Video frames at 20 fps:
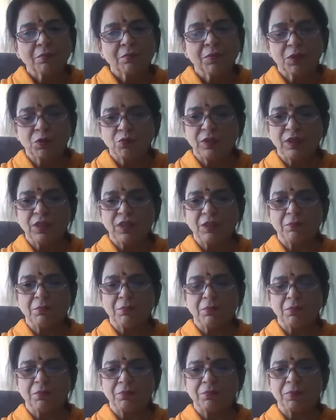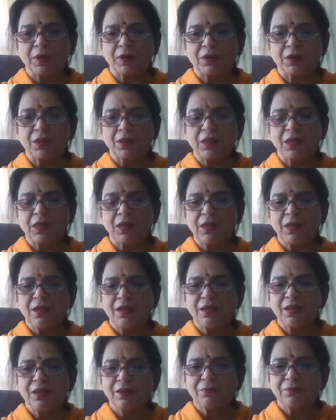between the Prakriti
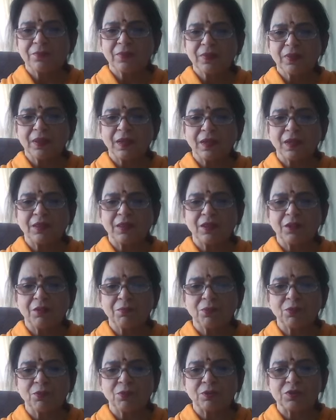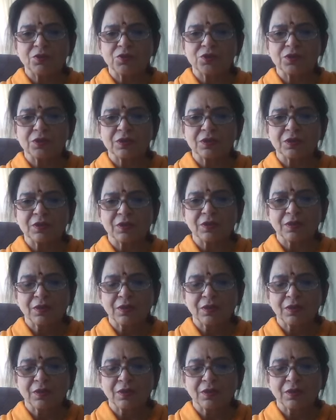and the Purusha.